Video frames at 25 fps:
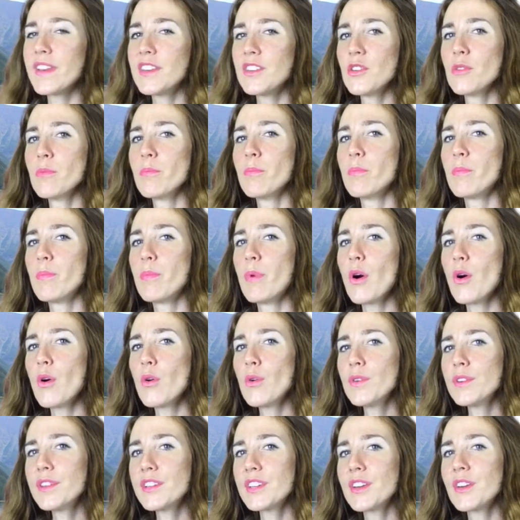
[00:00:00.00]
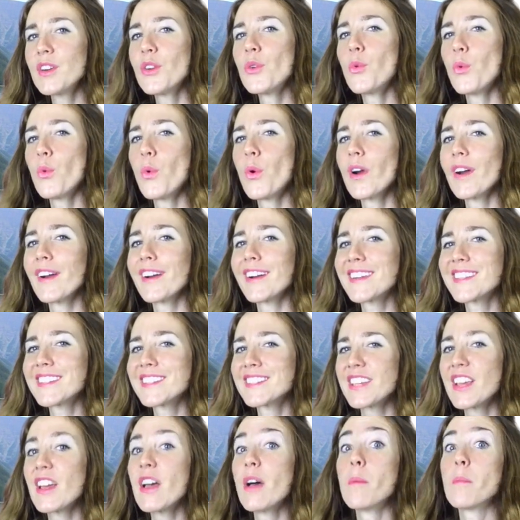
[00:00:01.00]
your boat
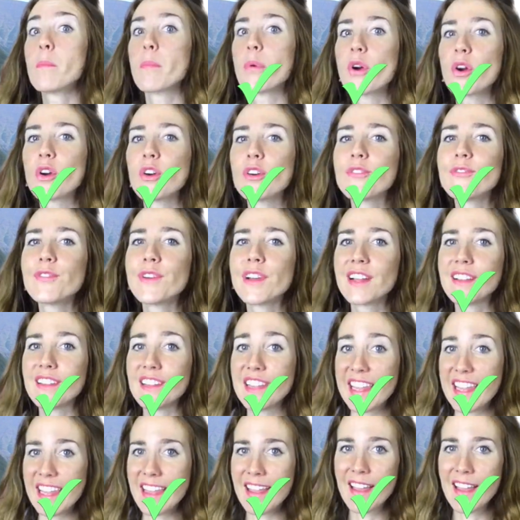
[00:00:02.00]
works perfectly,